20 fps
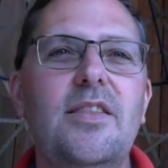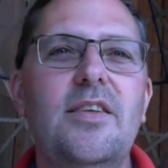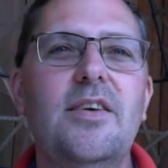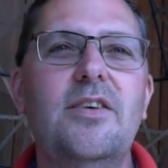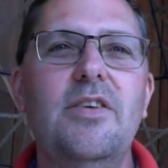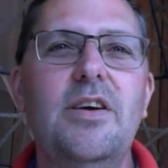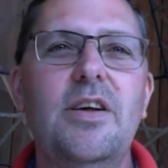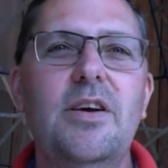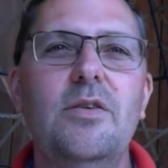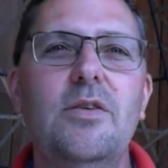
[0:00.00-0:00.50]
The
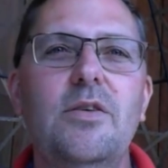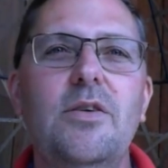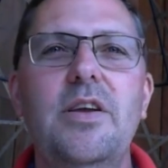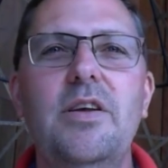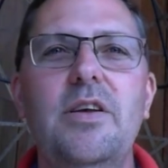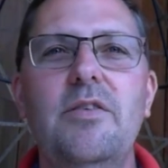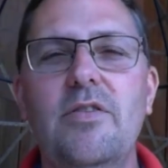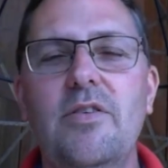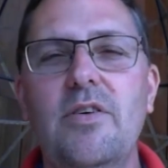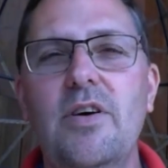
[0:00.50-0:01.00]
critical
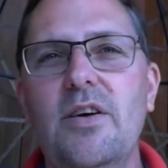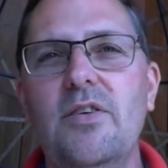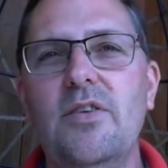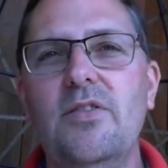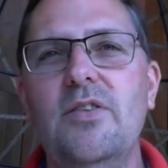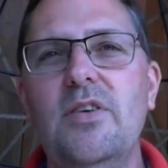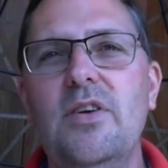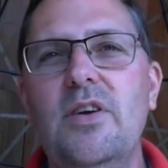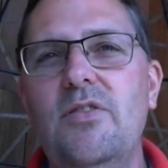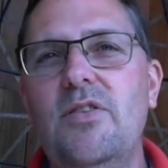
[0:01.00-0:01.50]
learning for
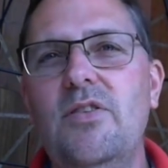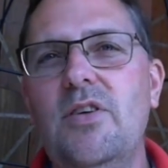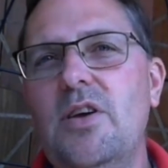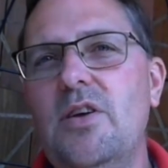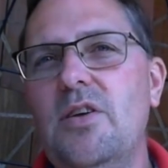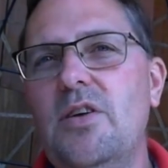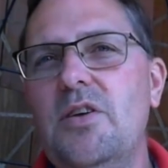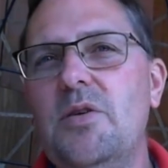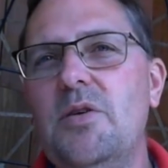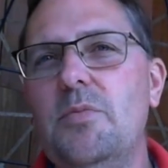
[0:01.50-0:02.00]
us is that
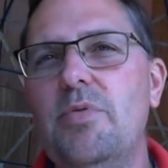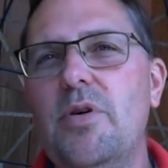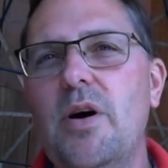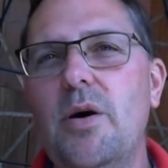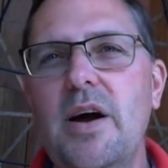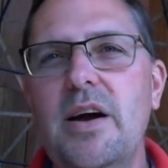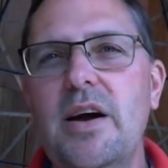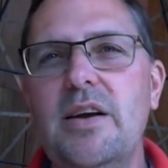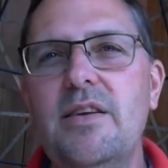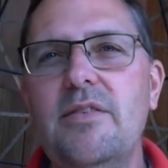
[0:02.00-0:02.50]
you need to
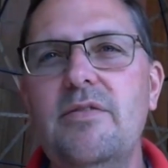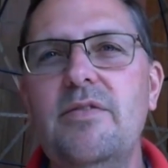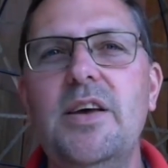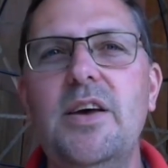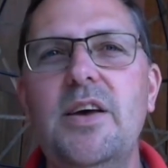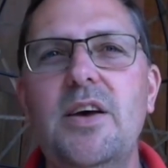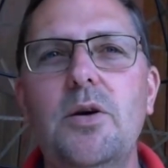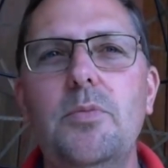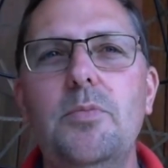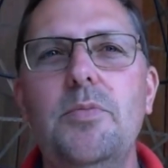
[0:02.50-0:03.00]

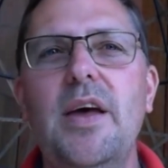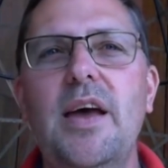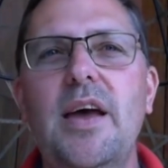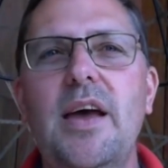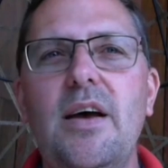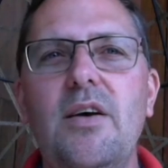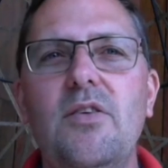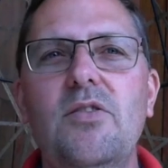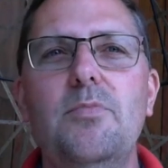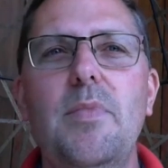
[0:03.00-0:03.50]
proactively help the
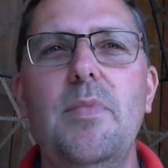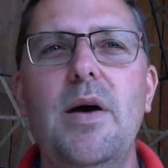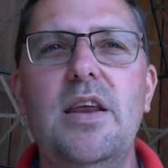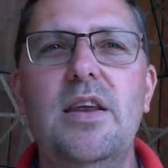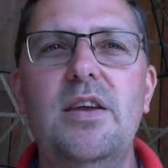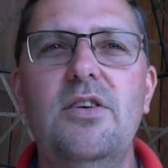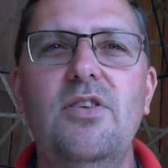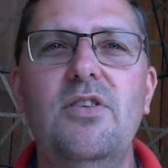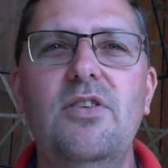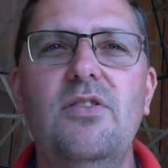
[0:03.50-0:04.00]
house
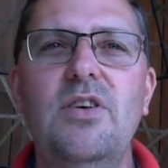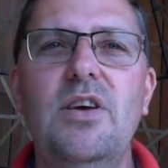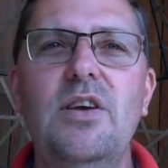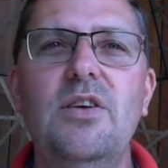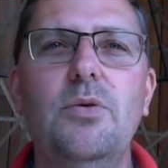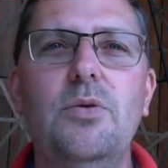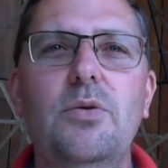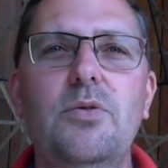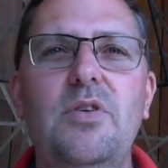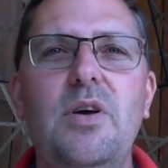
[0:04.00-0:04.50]
manage its
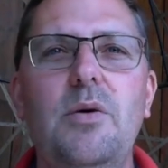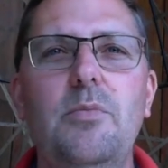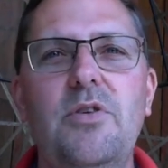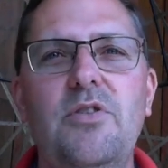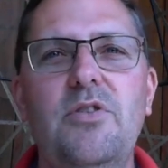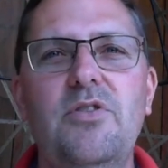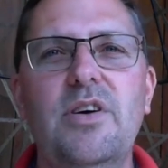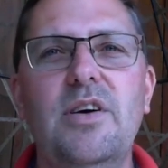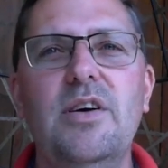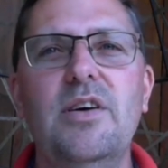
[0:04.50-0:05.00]
indoor
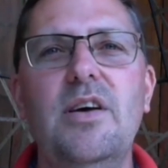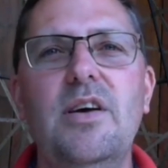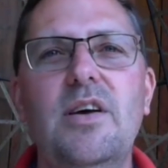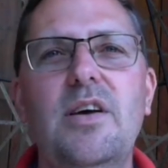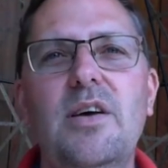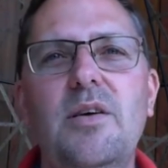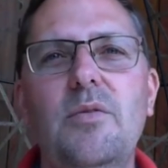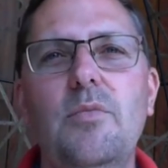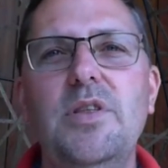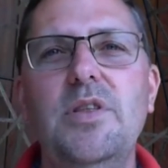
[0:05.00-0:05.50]
temperature
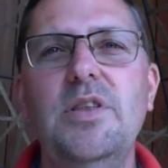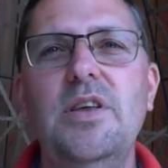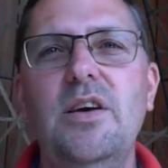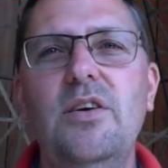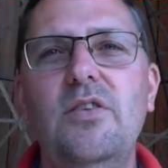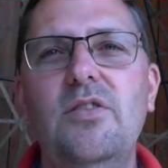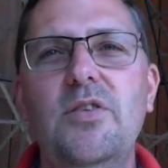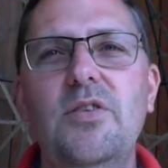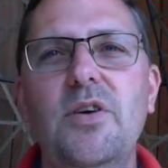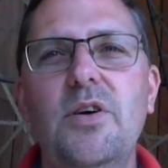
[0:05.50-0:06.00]
when the
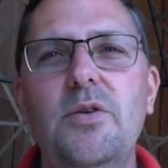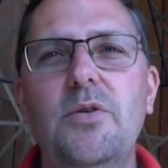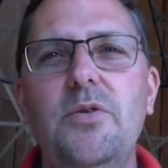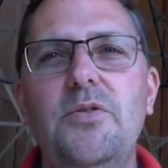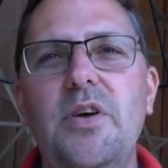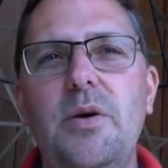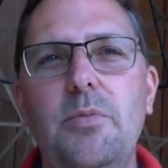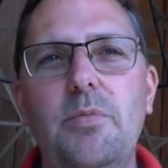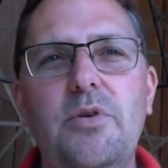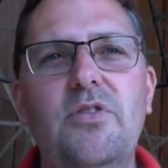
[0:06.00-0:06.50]
external
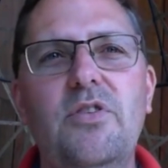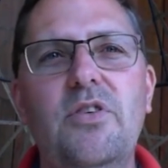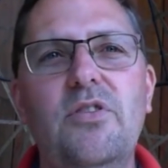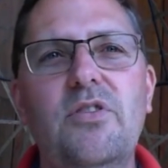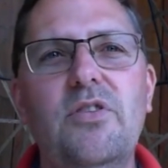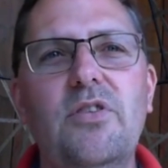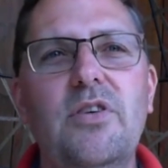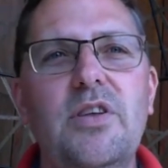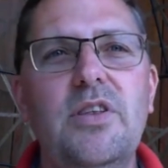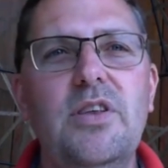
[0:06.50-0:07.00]

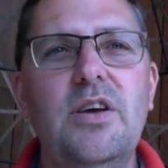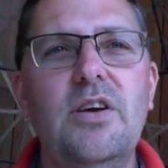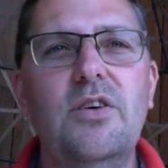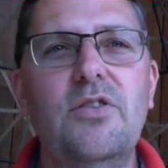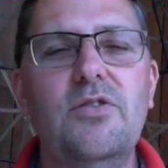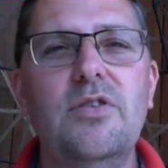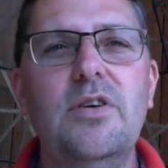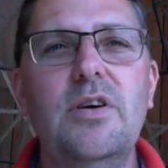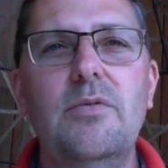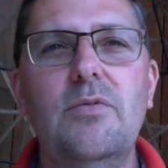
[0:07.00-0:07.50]
temperatures are at the
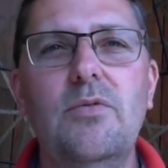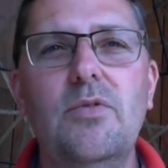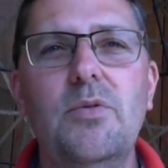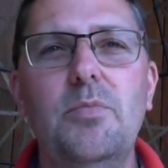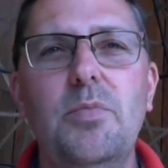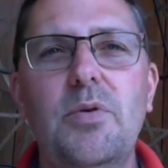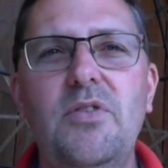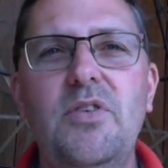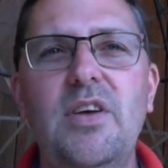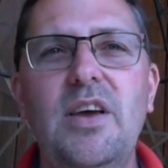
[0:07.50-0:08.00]

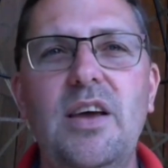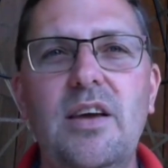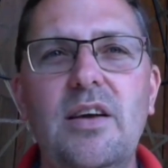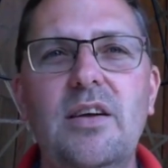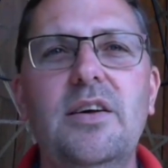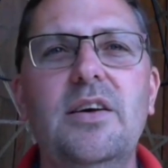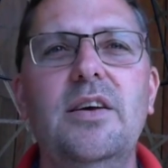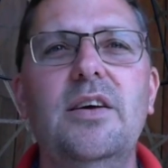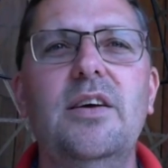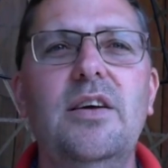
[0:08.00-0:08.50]
extremes,
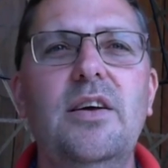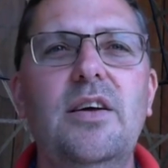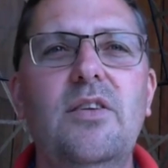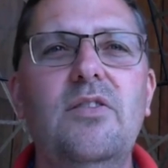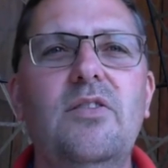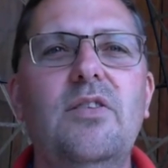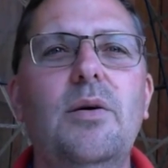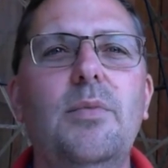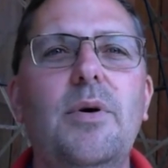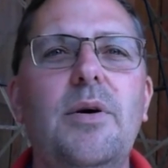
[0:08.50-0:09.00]
particularly
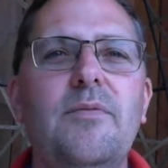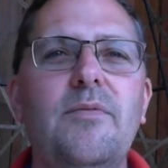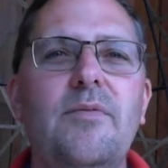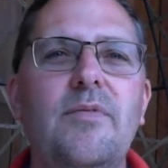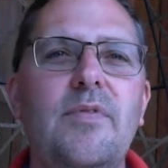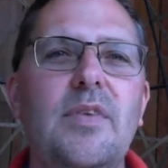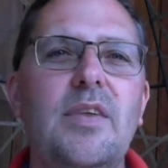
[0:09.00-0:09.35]
in summer.